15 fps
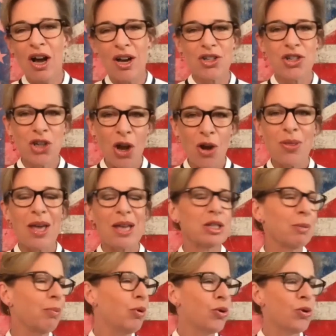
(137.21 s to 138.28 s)
show their
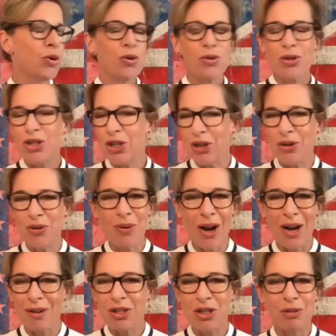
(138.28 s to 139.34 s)
support,
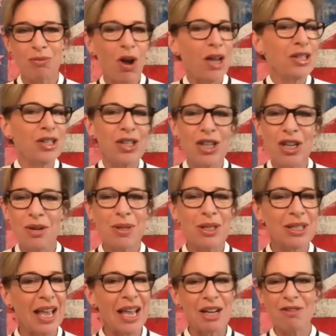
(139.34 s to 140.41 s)
to write to you and
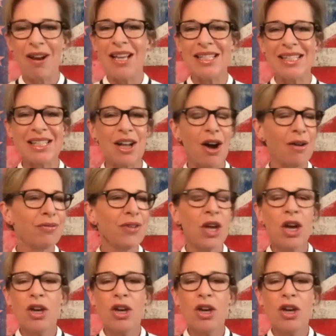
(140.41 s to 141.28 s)
say great stuff.